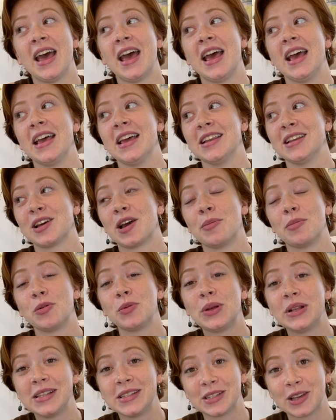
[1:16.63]
and a couple
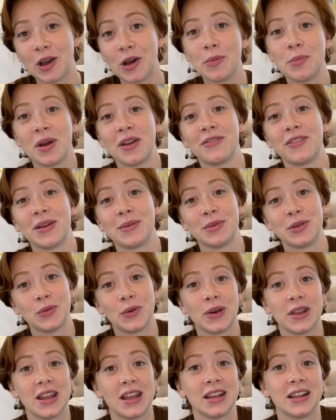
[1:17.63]
weeks ago my family
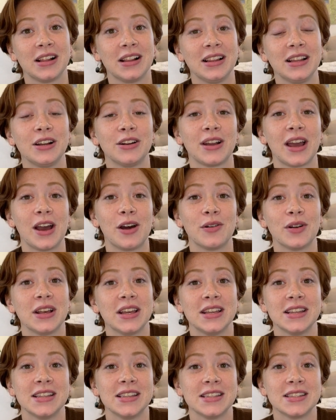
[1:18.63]
went and cleared out
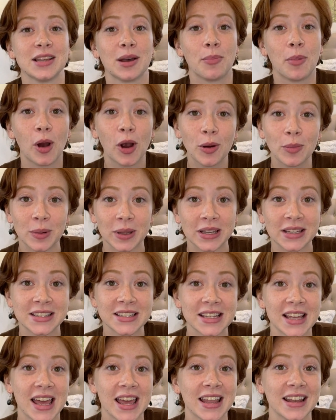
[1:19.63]
his apartment
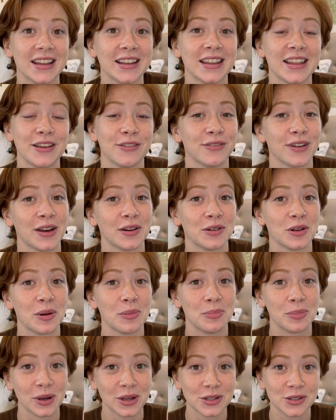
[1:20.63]
and they found a
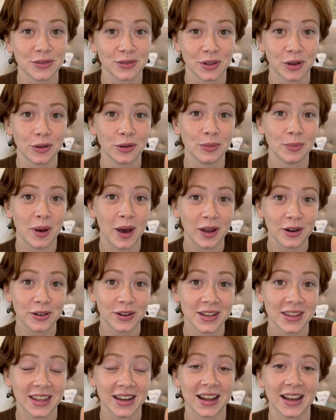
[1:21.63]
bunch of the old
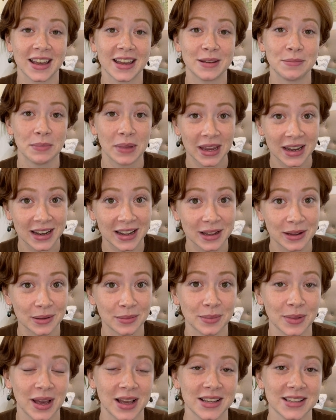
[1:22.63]
pottery that I had made
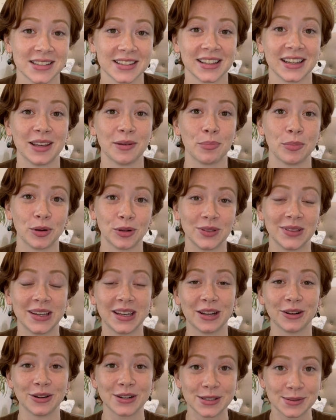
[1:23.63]
him as like birthday
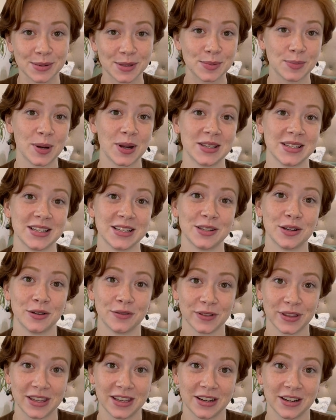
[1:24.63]
and Christmas presents
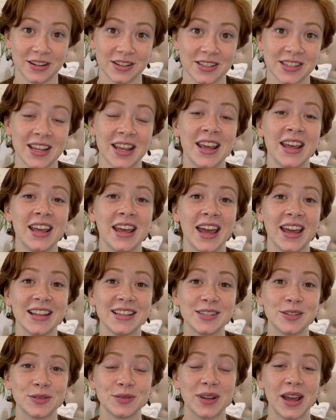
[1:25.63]
over the years. And
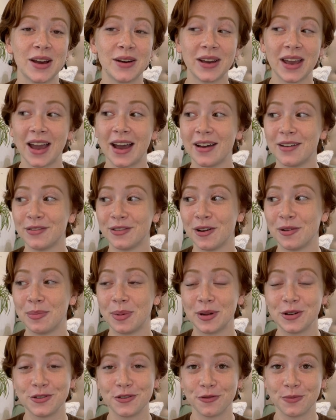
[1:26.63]
so now I have a
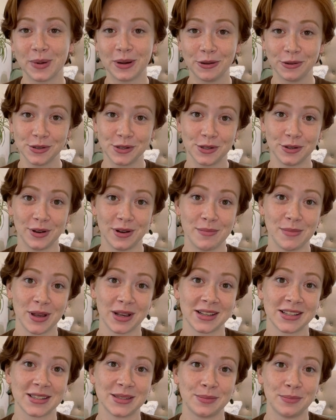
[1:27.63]
bunch of my old
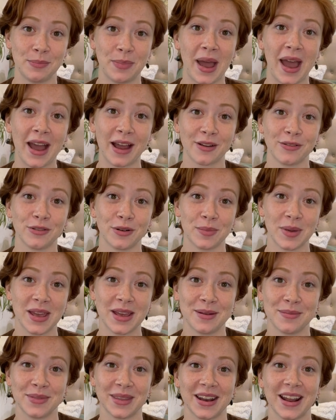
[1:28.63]
ceramics back from
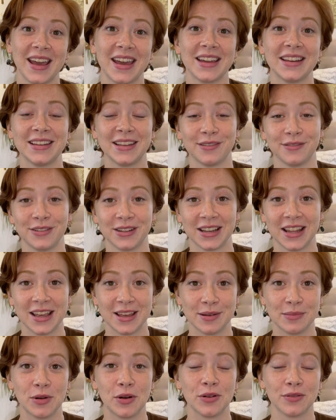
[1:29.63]
him that I had given
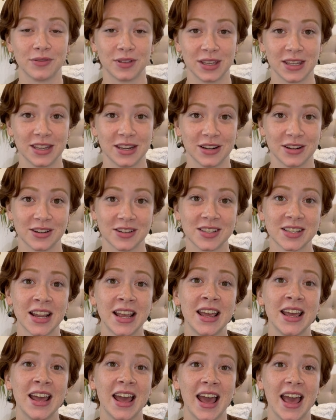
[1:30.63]
him over the years.
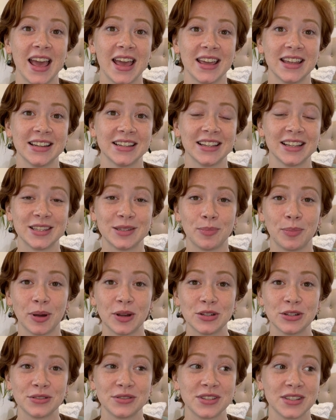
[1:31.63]
And it's a
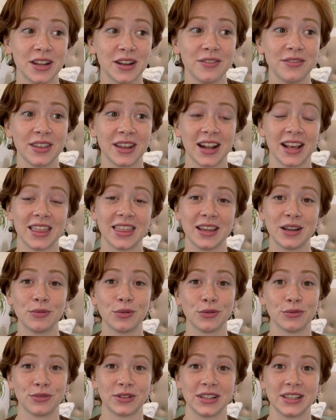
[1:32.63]
bunch of stuff that I think
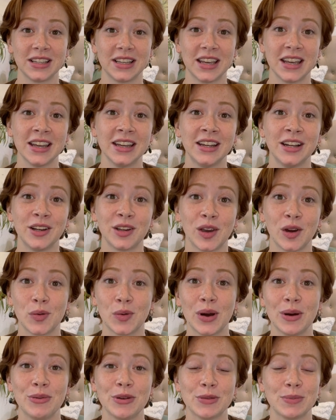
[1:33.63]
will really go
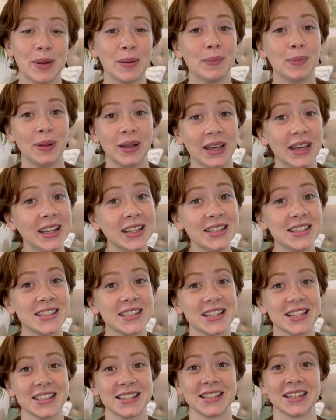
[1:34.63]
well with my plants.
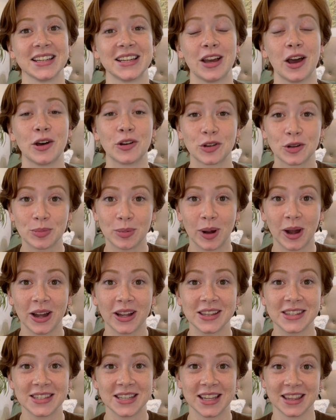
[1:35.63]
It's like
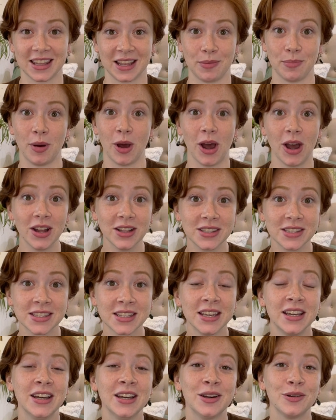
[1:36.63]
underpots and then pots,
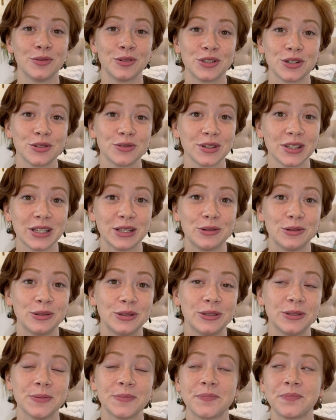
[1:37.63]
which are really
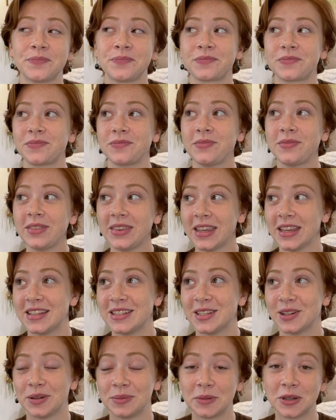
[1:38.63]
cool. And
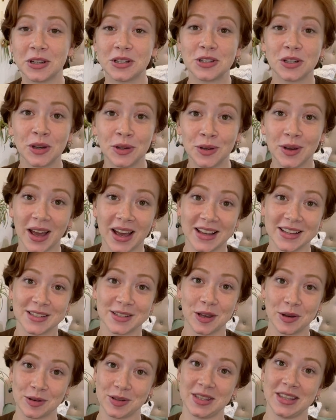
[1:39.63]
so I'm gonna show you guys
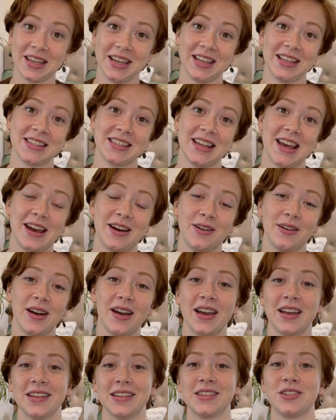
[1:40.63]
those things now
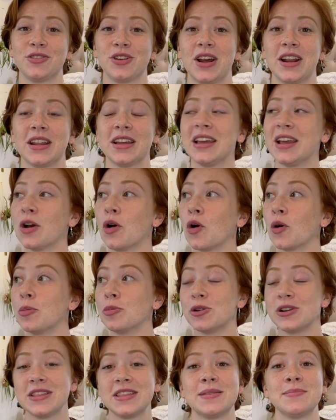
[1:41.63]
and try to
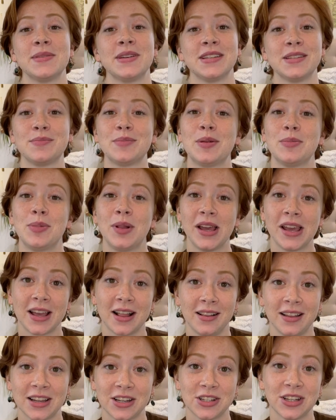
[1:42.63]
incorporate them into my plant
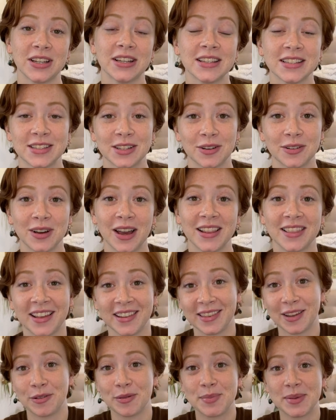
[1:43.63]
collection. So I
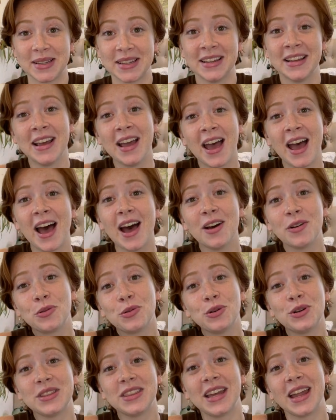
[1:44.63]
thought that would be a
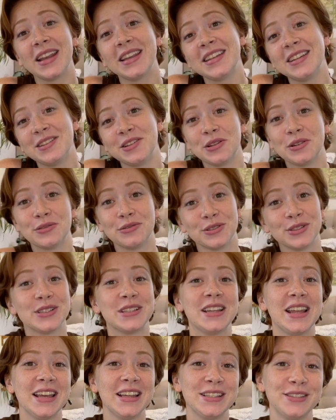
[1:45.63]
cool thing to do for
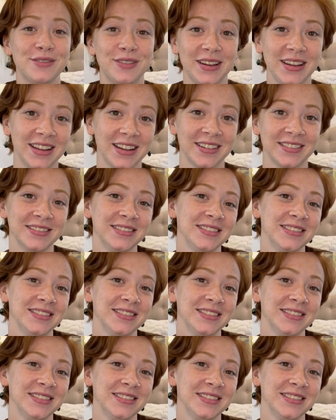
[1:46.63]
today's video.